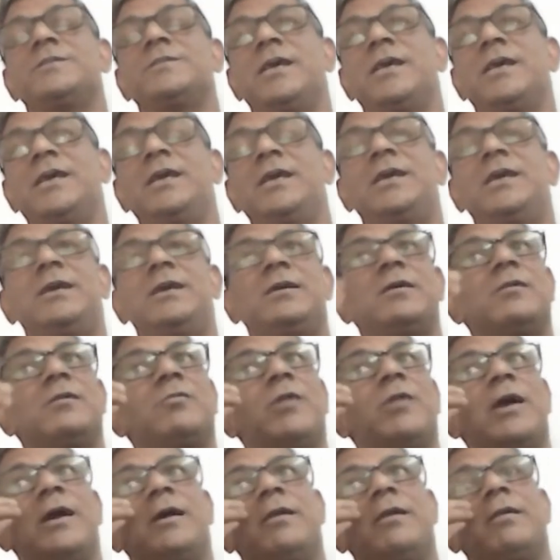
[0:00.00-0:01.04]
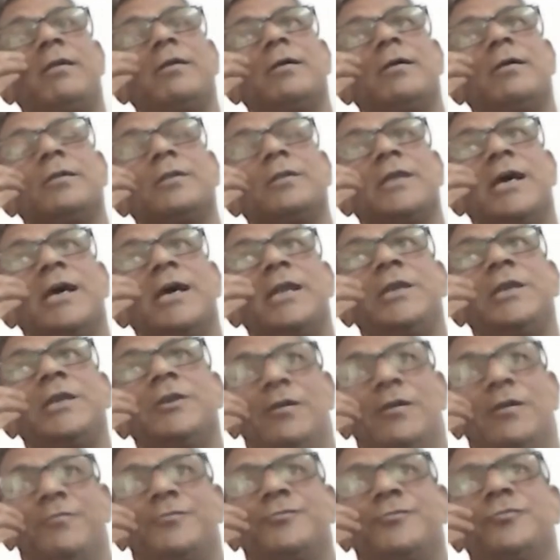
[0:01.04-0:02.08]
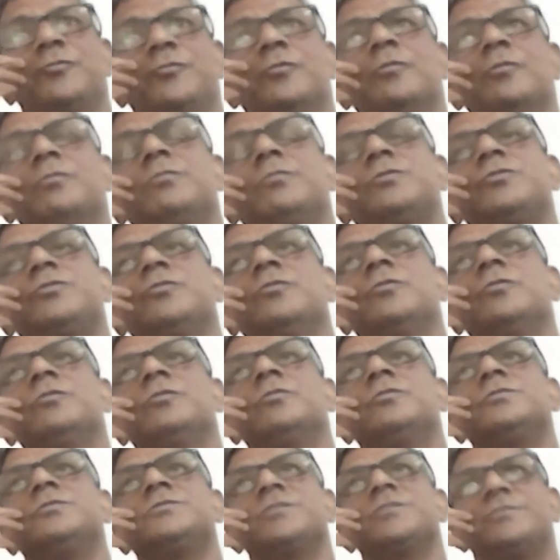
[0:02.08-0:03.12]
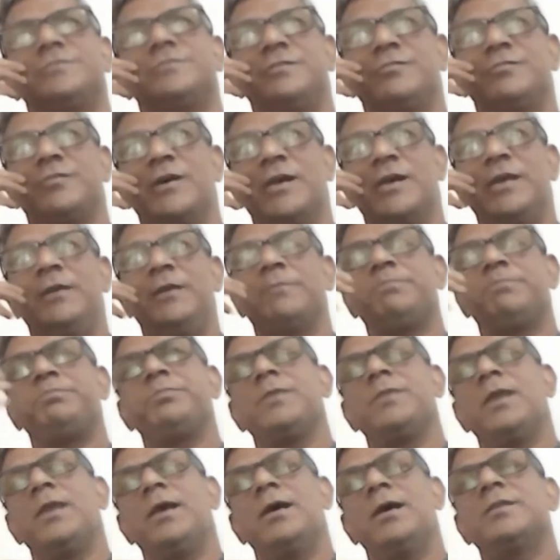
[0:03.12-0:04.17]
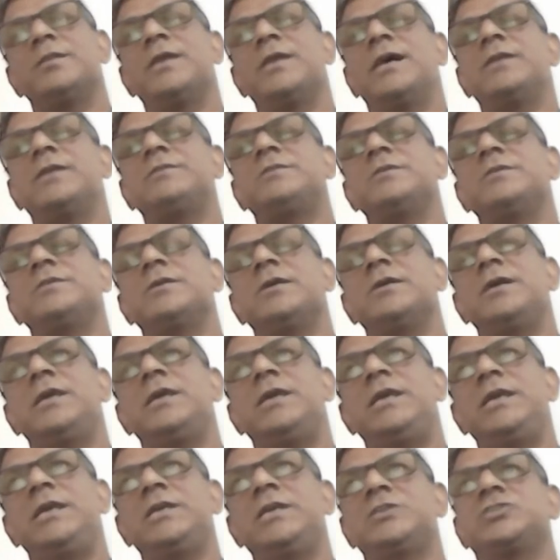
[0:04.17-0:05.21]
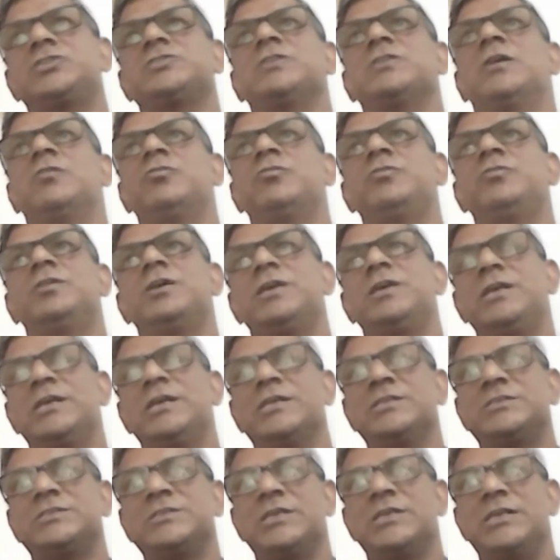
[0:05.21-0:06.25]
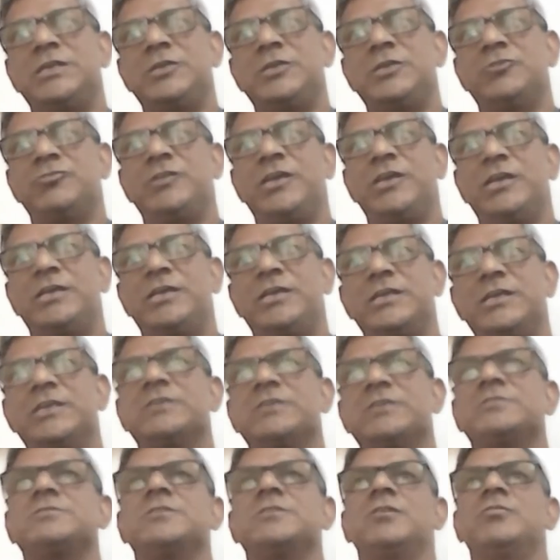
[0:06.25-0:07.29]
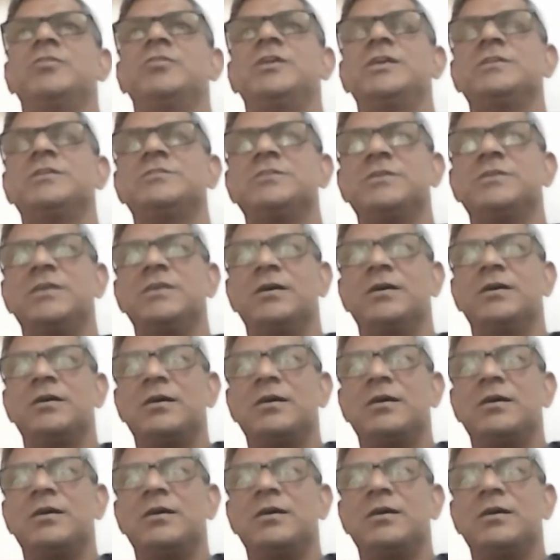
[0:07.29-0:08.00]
they are enough to justify that each sound is unique, each sound is